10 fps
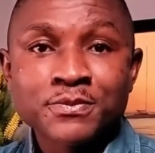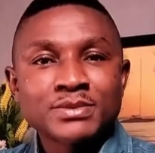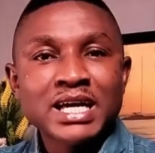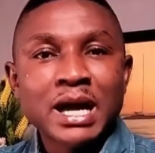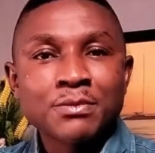
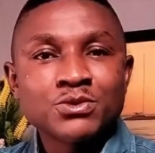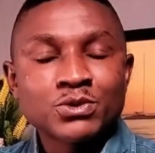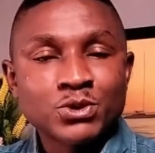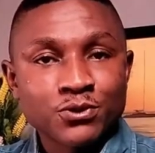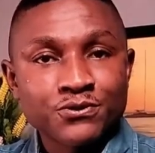Sometimes
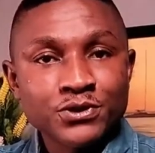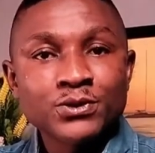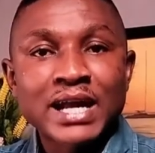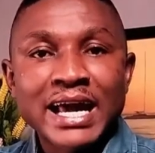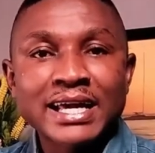you could
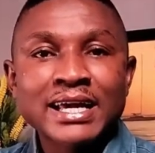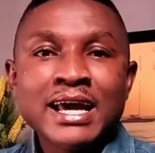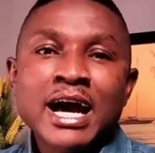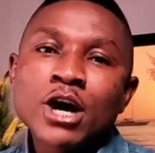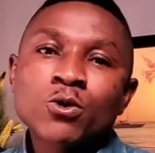feel like,
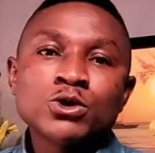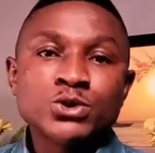I don't